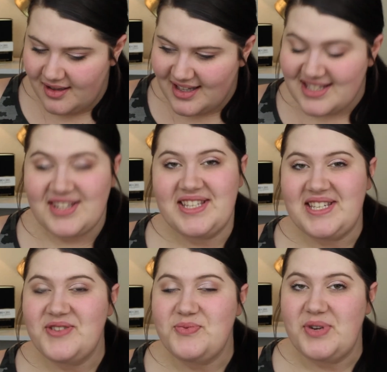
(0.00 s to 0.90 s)
So this
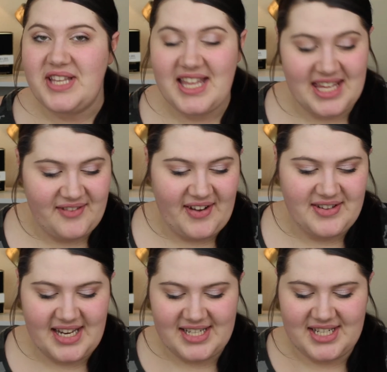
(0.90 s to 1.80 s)
is a really thick
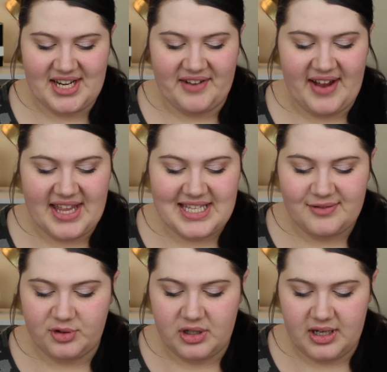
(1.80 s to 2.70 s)
foundation, and I've had this
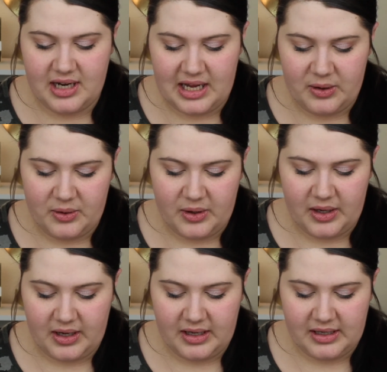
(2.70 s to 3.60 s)
for
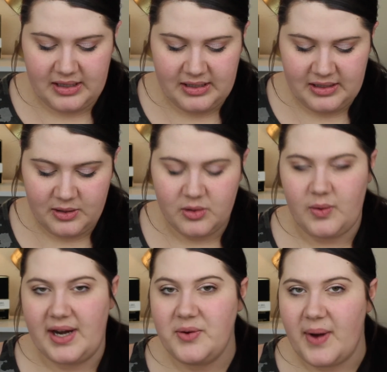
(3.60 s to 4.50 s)

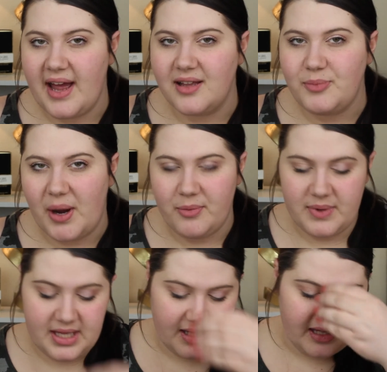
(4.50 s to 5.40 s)
quite a while,
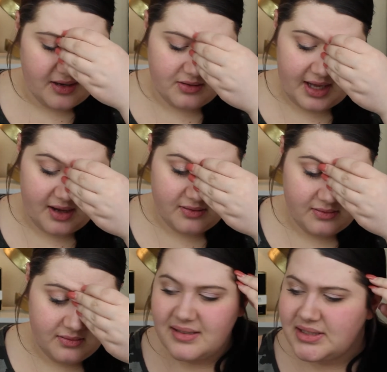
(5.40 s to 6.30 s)
probably a year
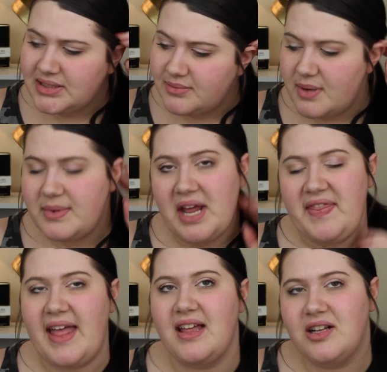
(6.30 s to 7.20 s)
now. Maybe not
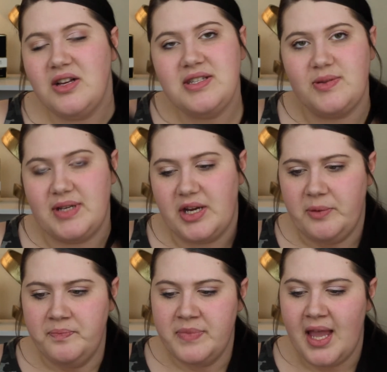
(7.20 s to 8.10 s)
that long, close to a
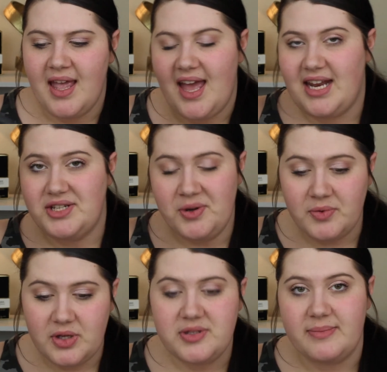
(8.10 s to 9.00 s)
year. And I
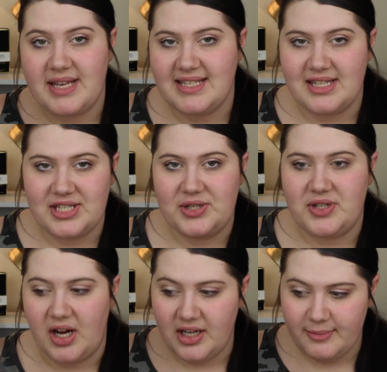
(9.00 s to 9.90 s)
don't use it because it's too
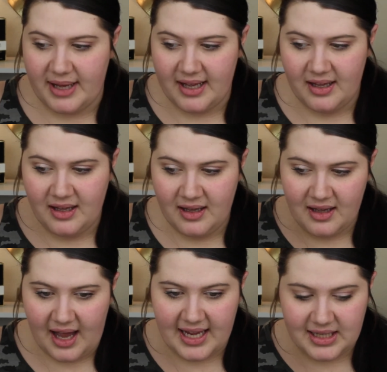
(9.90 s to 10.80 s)
dark, but
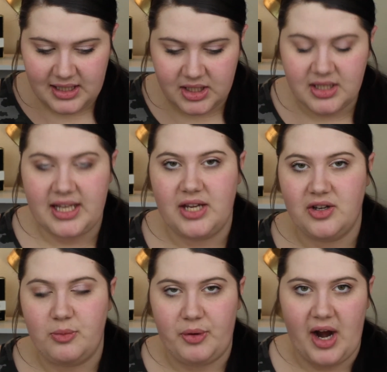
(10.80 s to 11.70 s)
I can literally
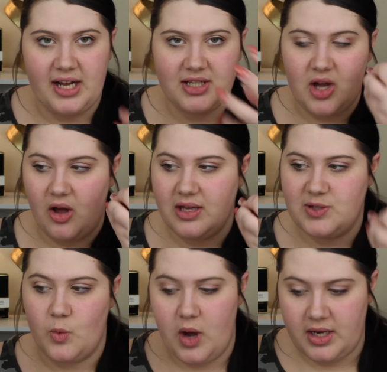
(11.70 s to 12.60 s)
hear the product all
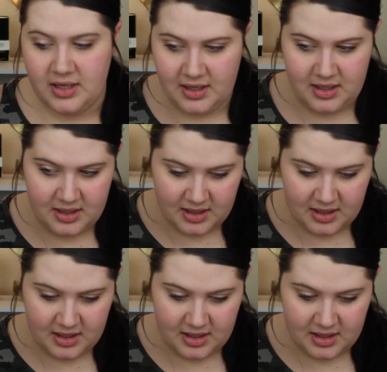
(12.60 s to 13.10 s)
as one